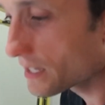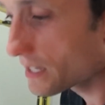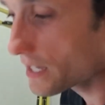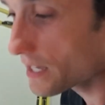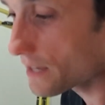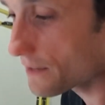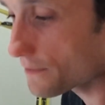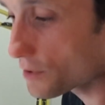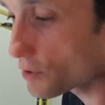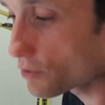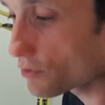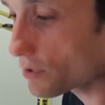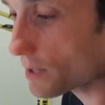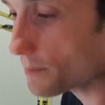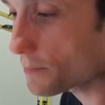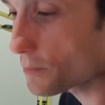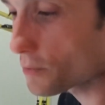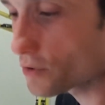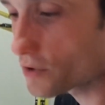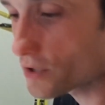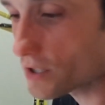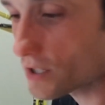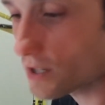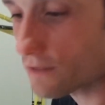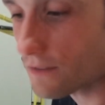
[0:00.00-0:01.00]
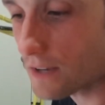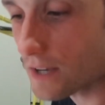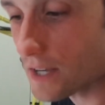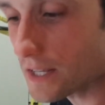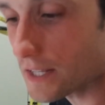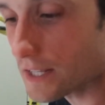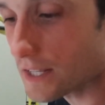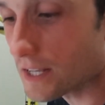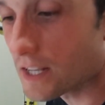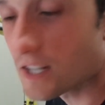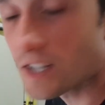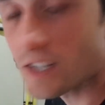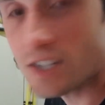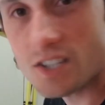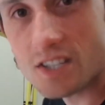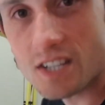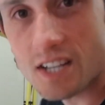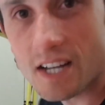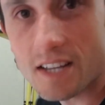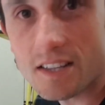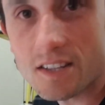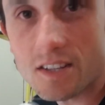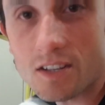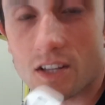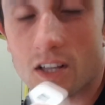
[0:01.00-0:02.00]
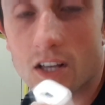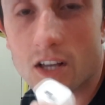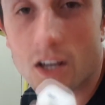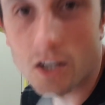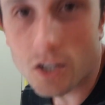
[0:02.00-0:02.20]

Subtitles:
if you grab yourself a standard